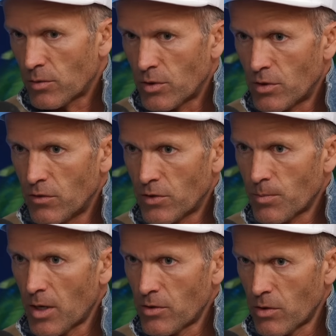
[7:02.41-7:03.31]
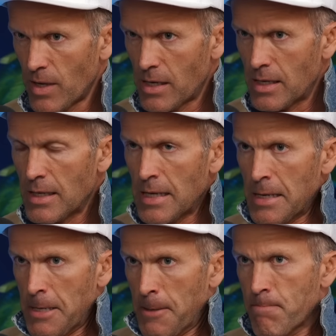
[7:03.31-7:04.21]
which you've inspired so many
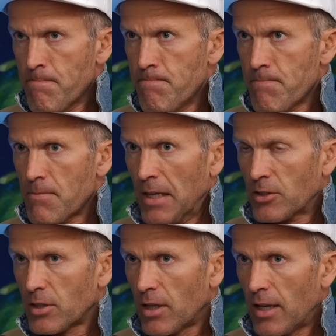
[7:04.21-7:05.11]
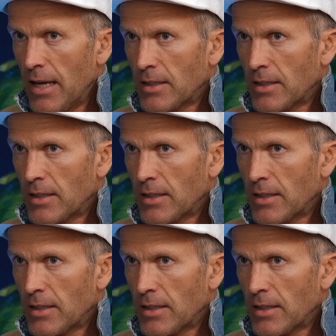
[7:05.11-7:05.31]
it's a